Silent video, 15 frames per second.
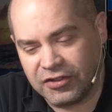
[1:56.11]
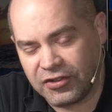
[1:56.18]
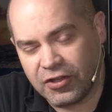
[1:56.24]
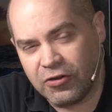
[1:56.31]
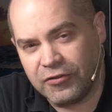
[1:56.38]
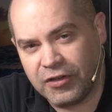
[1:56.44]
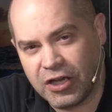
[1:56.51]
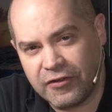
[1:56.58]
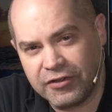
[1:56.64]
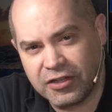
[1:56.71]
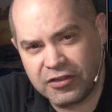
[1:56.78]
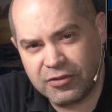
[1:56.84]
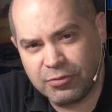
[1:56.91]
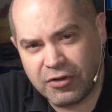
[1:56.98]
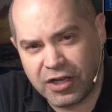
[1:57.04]
So if you have
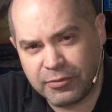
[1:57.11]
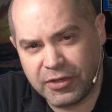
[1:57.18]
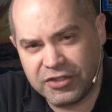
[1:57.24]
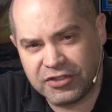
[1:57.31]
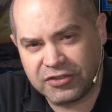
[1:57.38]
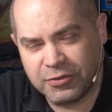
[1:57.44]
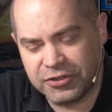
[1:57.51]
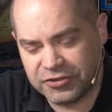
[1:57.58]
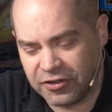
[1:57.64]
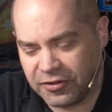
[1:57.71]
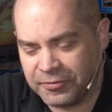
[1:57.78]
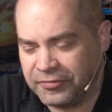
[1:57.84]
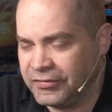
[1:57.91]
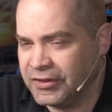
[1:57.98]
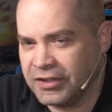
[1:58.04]
another Blackmagic switcher,
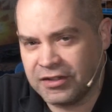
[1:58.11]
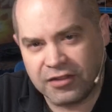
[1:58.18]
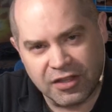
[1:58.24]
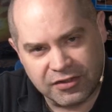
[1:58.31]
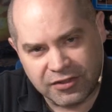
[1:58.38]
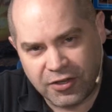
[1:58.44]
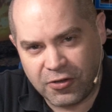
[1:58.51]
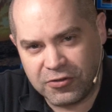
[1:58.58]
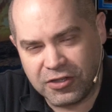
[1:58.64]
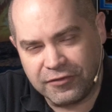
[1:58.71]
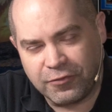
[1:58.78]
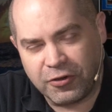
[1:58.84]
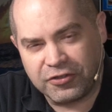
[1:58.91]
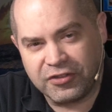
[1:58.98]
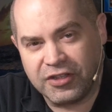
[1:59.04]
this code,
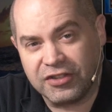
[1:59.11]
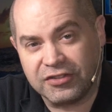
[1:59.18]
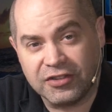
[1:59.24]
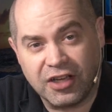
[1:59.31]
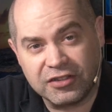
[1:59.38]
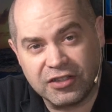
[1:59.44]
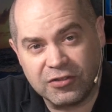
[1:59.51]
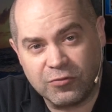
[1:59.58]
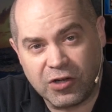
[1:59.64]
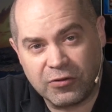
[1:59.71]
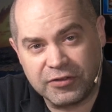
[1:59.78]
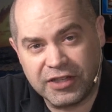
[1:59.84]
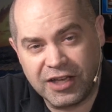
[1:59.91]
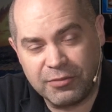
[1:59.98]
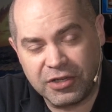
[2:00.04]
unfortunately, is not going to work
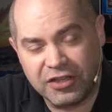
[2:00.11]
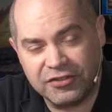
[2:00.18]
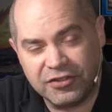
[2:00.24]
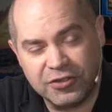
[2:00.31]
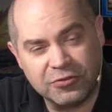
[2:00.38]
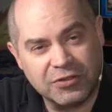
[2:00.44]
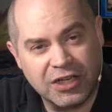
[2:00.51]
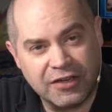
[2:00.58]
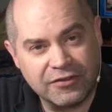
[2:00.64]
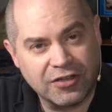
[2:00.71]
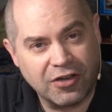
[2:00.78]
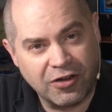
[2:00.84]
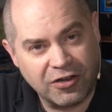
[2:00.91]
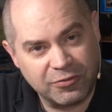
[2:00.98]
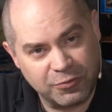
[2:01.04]
with that because you don't have the
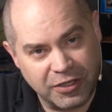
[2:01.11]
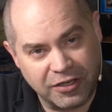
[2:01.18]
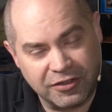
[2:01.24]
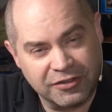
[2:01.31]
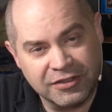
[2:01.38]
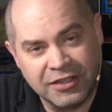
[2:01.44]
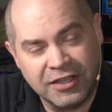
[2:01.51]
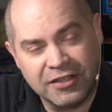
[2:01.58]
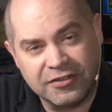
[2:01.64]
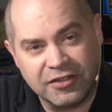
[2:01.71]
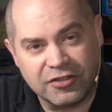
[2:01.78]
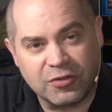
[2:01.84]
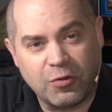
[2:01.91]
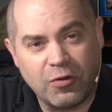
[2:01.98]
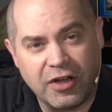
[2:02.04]
hardware
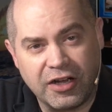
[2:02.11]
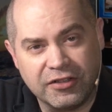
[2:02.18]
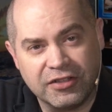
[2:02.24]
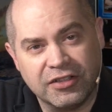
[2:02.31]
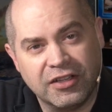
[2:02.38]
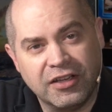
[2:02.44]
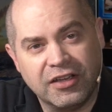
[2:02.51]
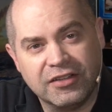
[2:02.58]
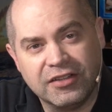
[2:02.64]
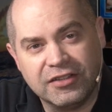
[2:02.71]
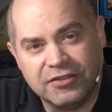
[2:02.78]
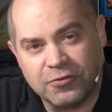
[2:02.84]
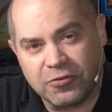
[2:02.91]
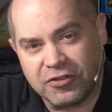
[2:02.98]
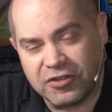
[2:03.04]
that's required
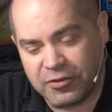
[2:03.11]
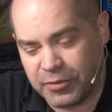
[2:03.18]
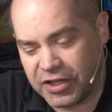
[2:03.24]
in order to